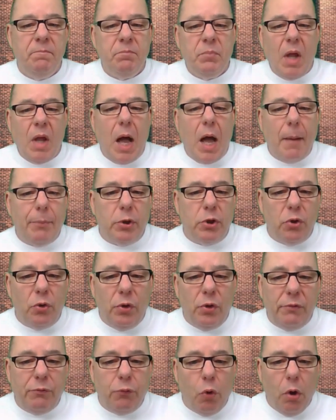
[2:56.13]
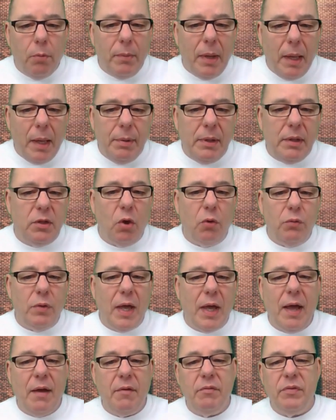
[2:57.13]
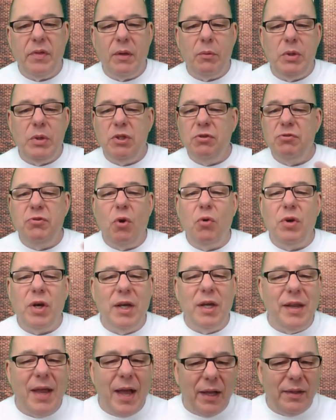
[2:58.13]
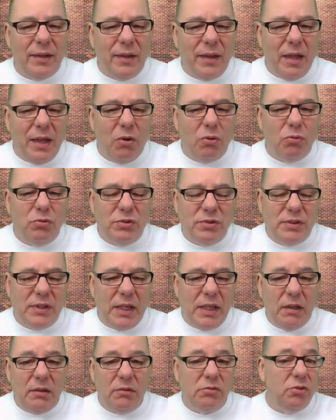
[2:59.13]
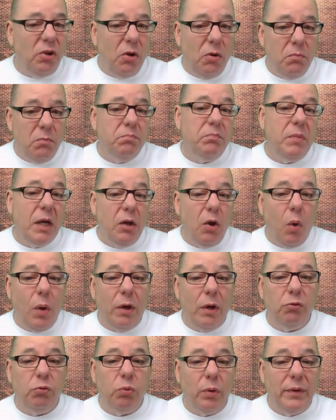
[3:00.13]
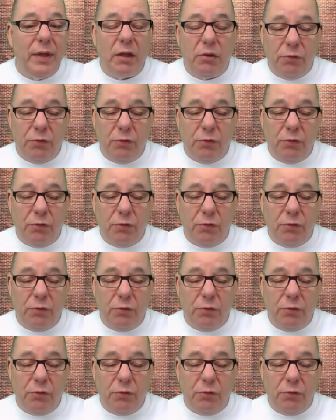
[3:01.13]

opportunity for them, maybe. We just don't connect and they don't see it. So they go elsewhere and that's